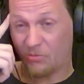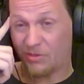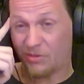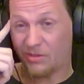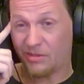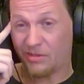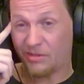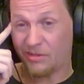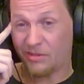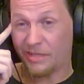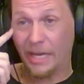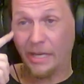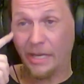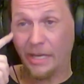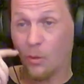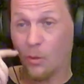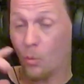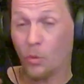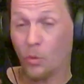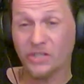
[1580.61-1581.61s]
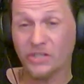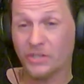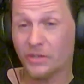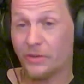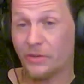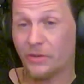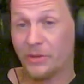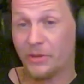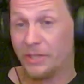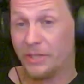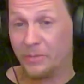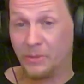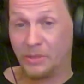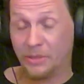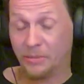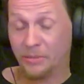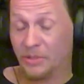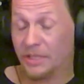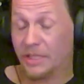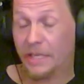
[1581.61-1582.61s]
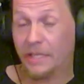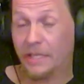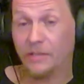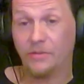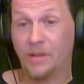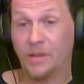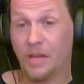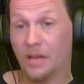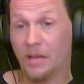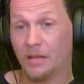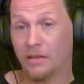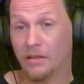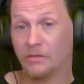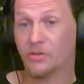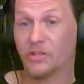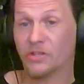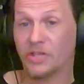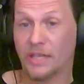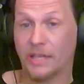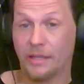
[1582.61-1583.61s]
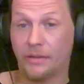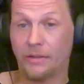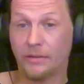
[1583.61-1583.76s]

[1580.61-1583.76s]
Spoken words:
and I don't wish that on anybody, but they do not understand